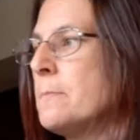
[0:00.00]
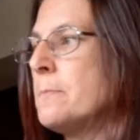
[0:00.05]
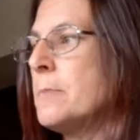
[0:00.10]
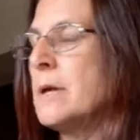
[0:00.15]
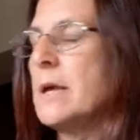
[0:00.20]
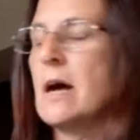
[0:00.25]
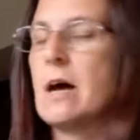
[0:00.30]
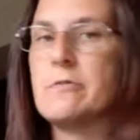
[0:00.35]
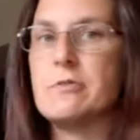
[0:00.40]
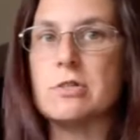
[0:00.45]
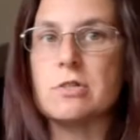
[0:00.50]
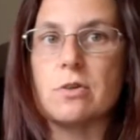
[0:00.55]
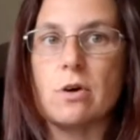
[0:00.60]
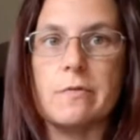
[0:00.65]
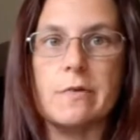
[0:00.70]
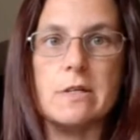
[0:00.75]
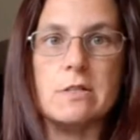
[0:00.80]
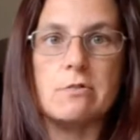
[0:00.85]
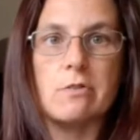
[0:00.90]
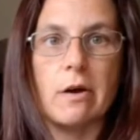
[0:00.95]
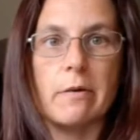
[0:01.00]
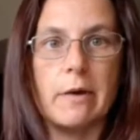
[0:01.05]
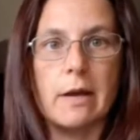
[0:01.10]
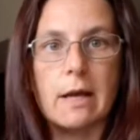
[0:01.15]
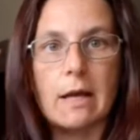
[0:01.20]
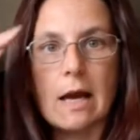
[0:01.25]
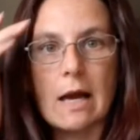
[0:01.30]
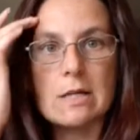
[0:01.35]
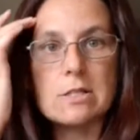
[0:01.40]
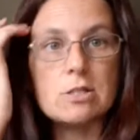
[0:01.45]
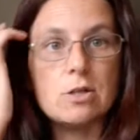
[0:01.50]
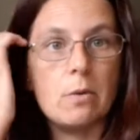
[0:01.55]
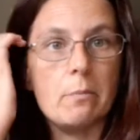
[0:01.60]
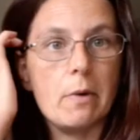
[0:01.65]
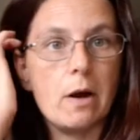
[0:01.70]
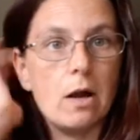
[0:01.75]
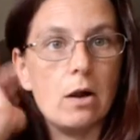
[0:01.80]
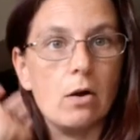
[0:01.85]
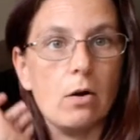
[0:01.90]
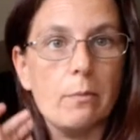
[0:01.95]
But yeah, I've just got these growing actually on
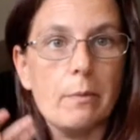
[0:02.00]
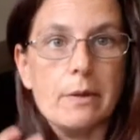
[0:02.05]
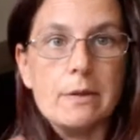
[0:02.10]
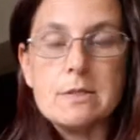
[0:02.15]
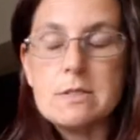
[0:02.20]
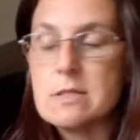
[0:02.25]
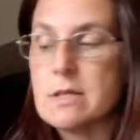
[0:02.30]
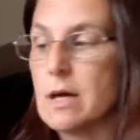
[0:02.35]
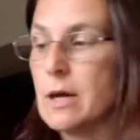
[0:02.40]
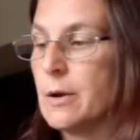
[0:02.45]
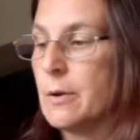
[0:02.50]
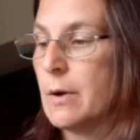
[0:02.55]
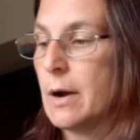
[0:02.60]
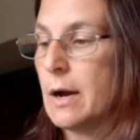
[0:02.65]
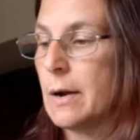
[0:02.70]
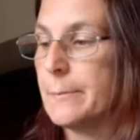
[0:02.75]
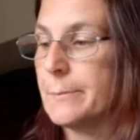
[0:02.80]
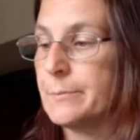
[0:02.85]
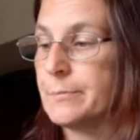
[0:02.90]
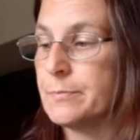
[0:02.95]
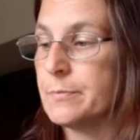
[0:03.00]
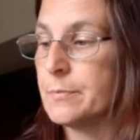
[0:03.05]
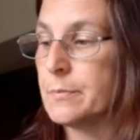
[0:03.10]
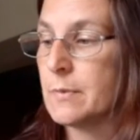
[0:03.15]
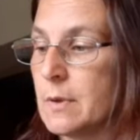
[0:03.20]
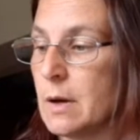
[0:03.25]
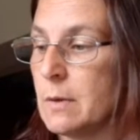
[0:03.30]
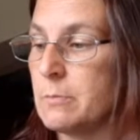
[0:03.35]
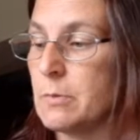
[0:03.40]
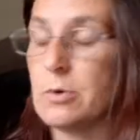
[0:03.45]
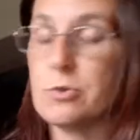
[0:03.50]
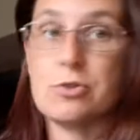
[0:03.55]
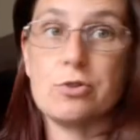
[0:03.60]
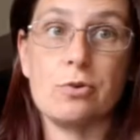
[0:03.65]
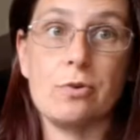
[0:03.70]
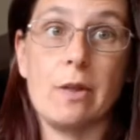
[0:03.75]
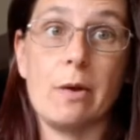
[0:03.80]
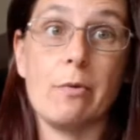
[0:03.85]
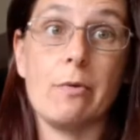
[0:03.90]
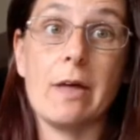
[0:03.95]
my allotment, so I'm not
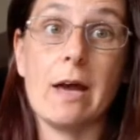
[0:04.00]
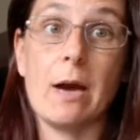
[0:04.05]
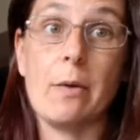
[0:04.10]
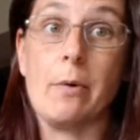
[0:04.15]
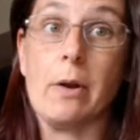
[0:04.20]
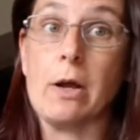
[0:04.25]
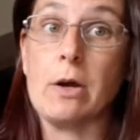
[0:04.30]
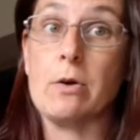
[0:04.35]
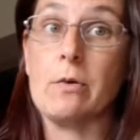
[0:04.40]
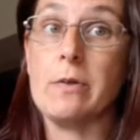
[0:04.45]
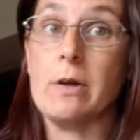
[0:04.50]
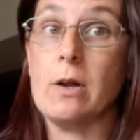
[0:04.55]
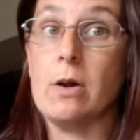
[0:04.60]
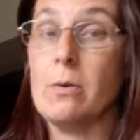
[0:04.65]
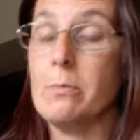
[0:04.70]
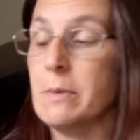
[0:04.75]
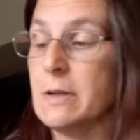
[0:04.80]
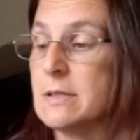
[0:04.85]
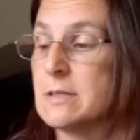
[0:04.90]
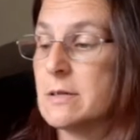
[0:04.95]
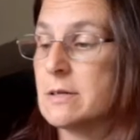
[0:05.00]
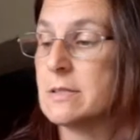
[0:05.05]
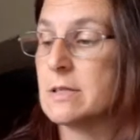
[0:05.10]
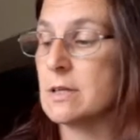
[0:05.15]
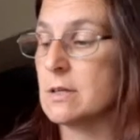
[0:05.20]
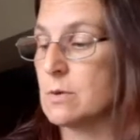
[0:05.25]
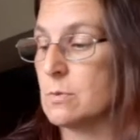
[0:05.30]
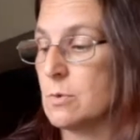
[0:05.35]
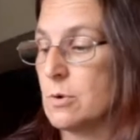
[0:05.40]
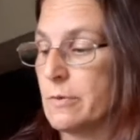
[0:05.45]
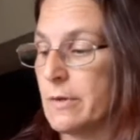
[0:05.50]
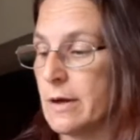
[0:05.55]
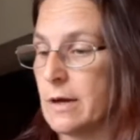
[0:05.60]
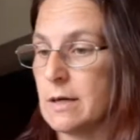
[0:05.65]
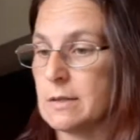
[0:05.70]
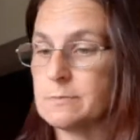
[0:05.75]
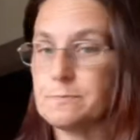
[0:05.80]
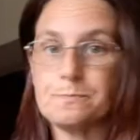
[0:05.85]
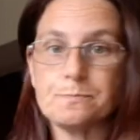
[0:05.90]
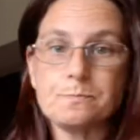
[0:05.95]
sure they were there when I got the allotments. I don't know what they
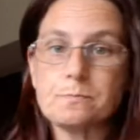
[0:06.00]
are.